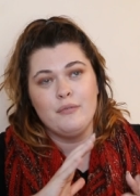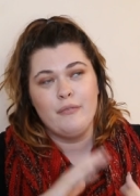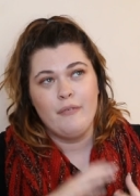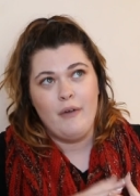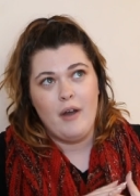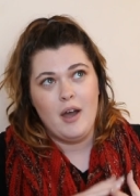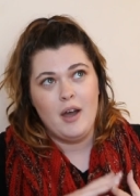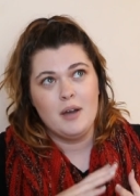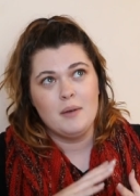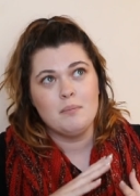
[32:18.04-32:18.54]

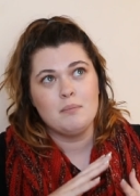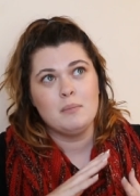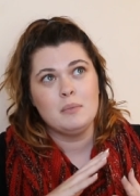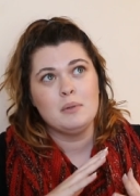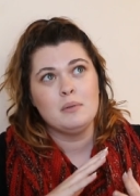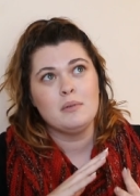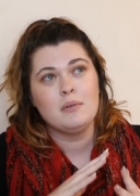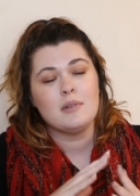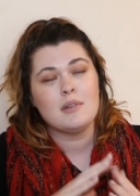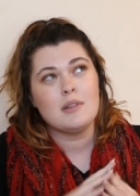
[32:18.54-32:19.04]
from
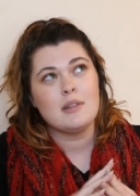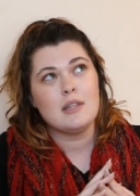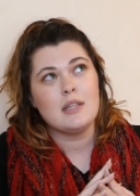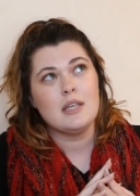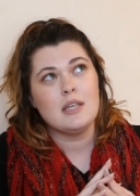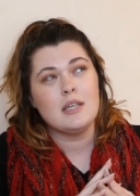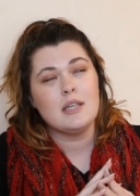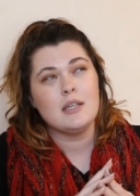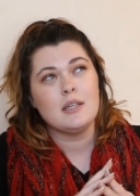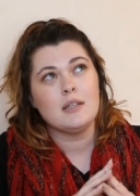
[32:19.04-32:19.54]

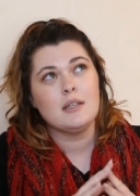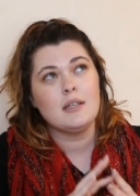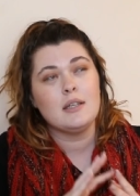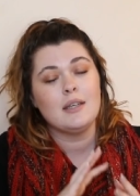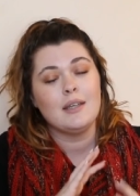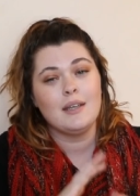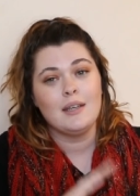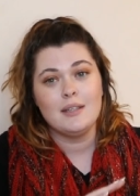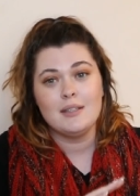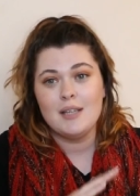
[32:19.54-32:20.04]
the
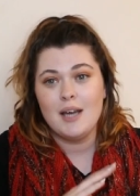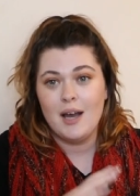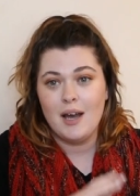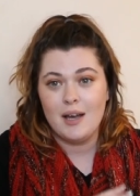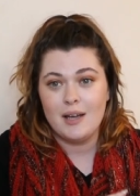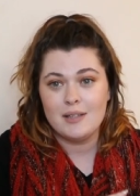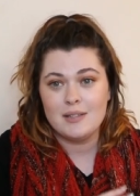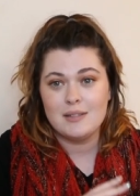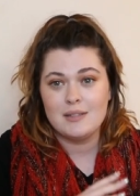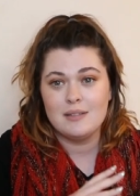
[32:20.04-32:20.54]

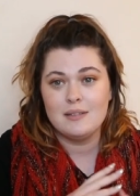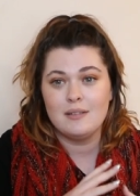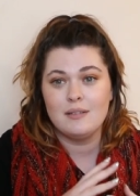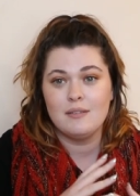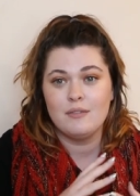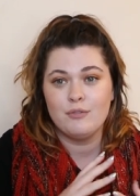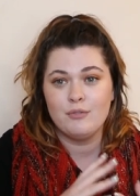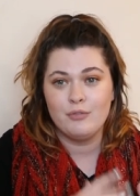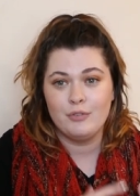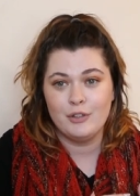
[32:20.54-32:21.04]
Kittitas
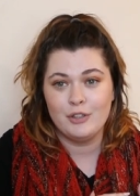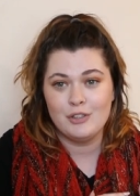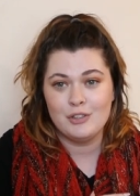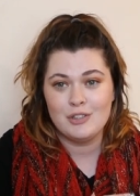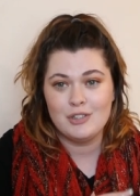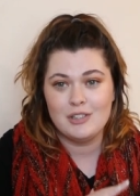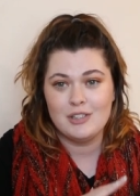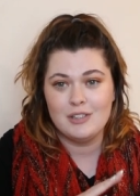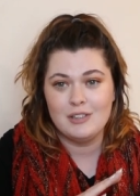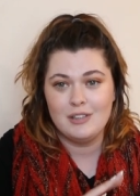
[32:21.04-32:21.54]

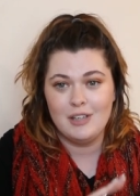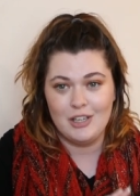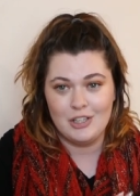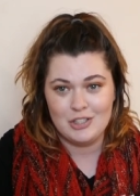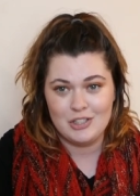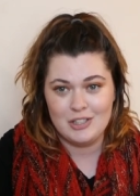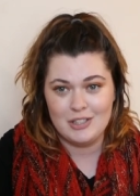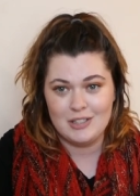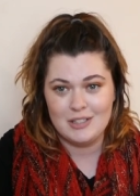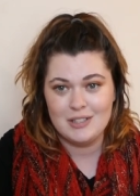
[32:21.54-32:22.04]
First
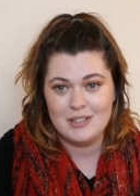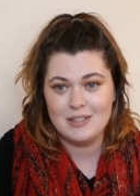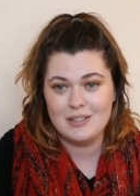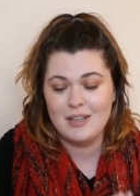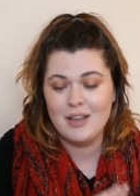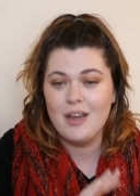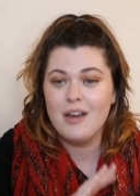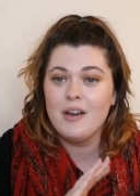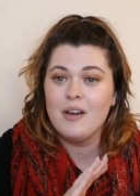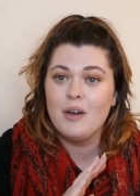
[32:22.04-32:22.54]
Nations
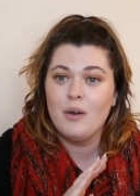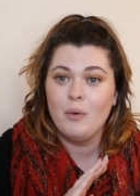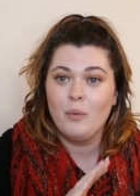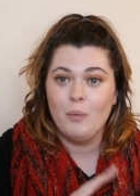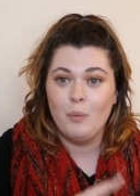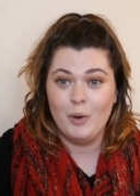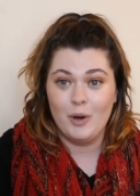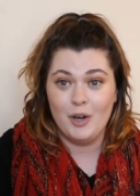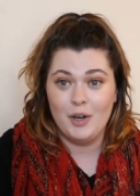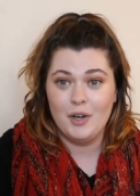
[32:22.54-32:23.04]

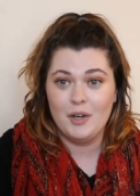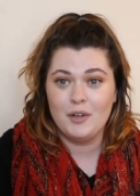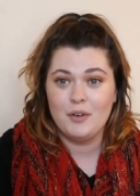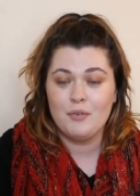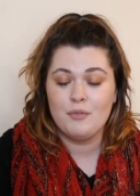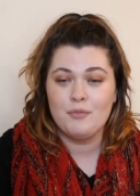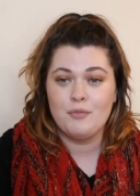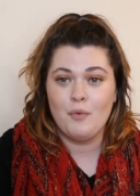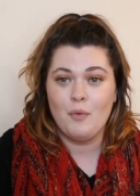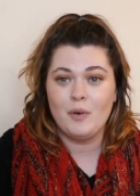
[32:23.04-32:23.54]
word
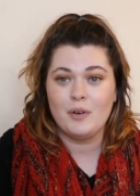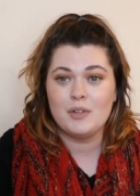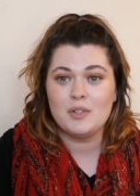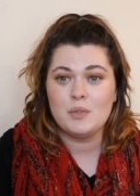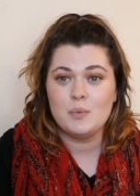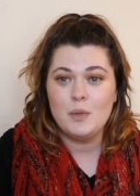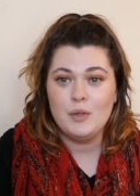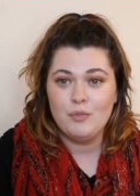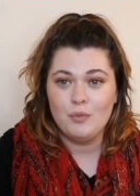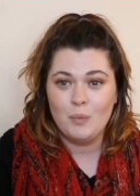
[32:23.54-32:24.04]
for
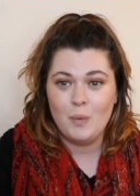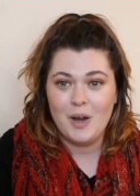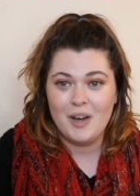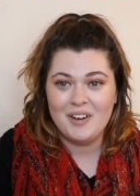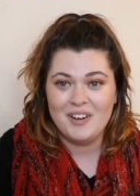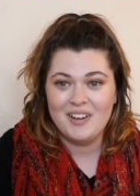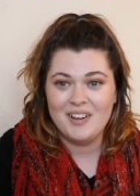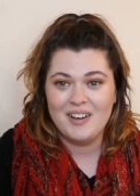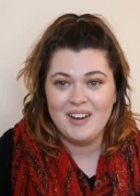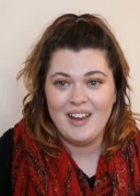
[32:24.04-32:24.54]

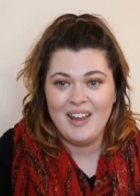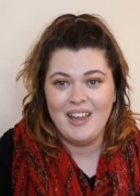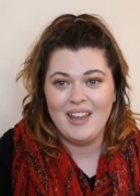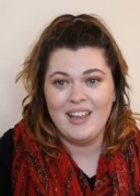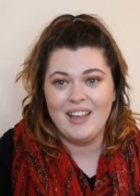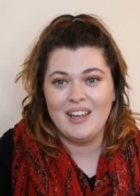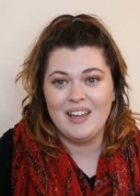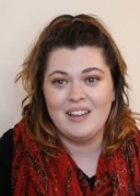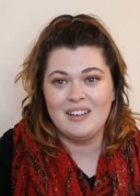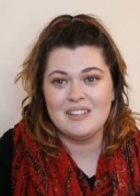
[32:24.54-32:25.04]
swiftwater,
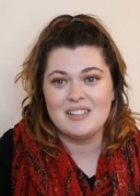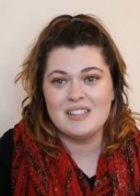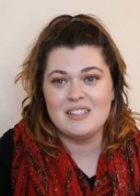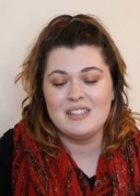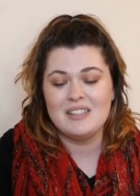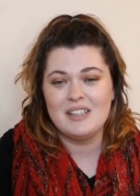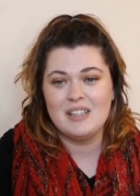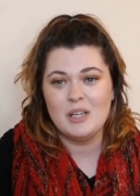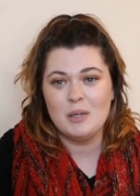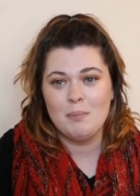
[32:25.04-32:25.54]
and
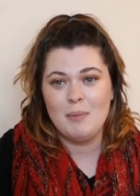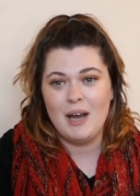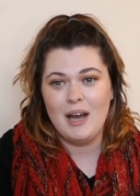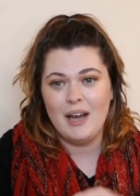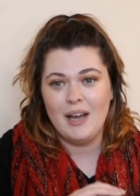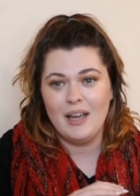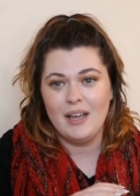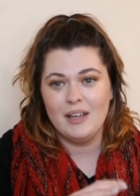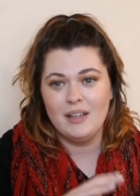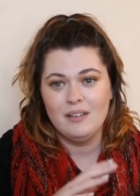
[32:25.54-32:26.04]

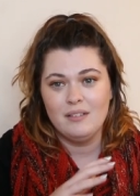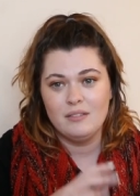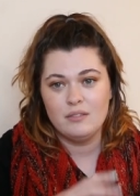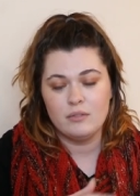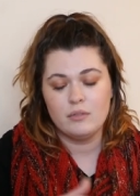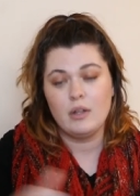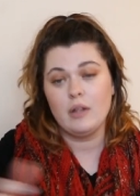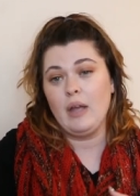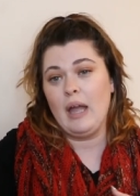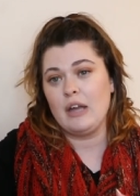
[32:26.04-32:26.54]
nearby,
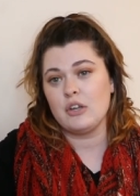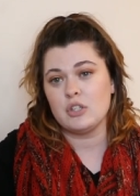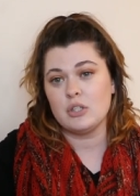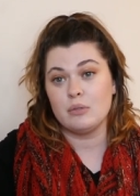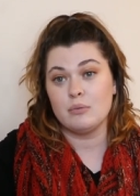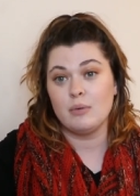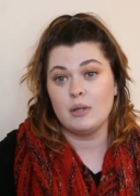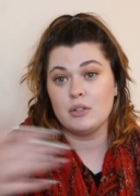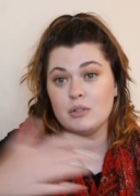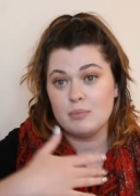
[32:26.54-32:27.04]

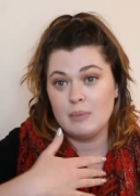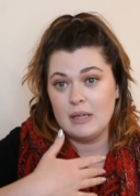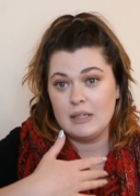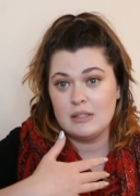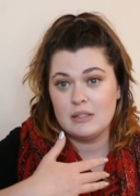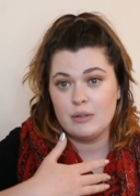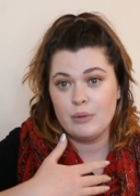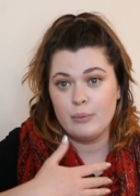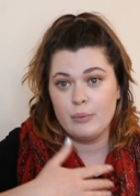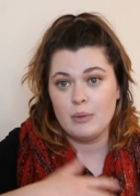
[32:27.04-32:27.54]
actually runs
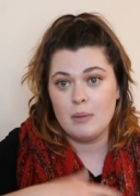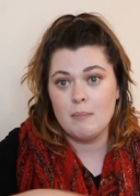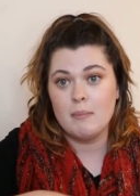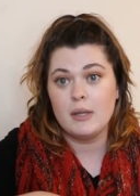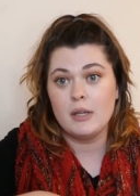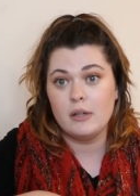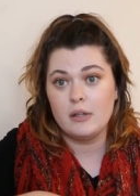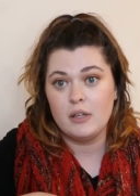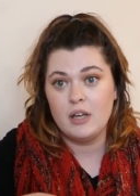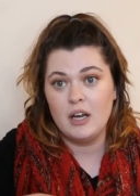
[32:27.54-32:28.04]
right through the
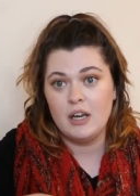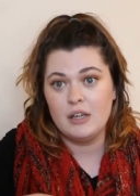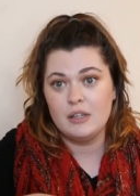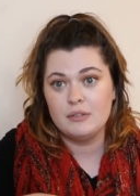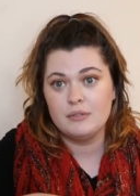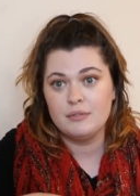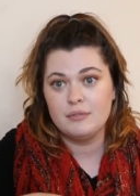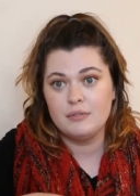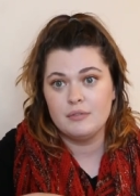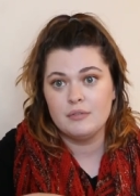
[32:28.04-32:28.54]
middle
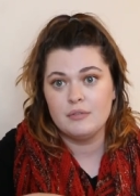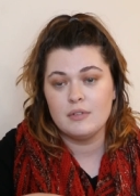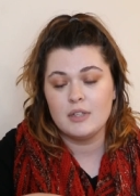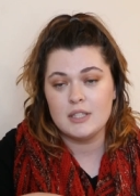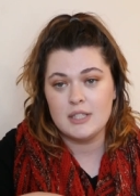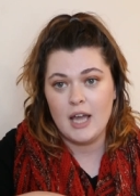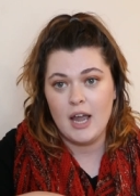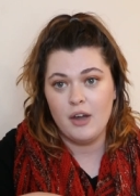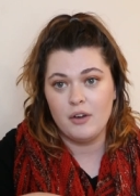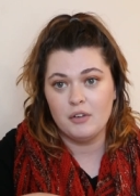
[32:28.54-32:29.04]
of the
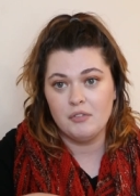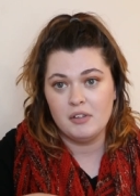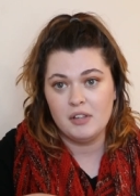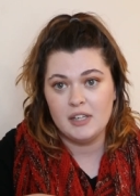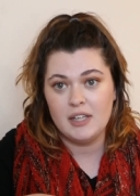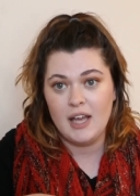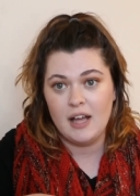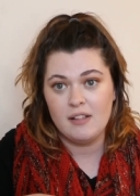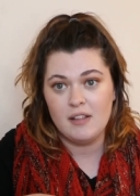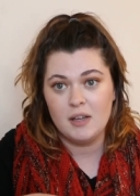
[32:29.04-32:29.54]
town of
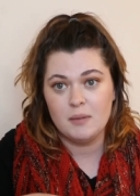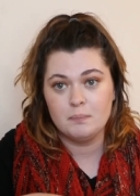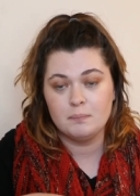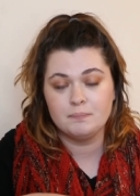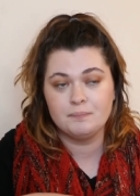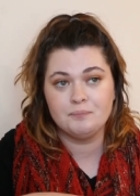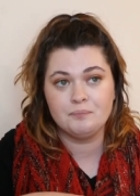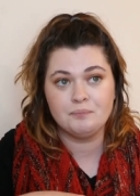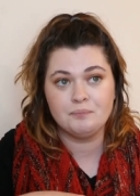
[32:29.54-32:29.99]
Cleellum.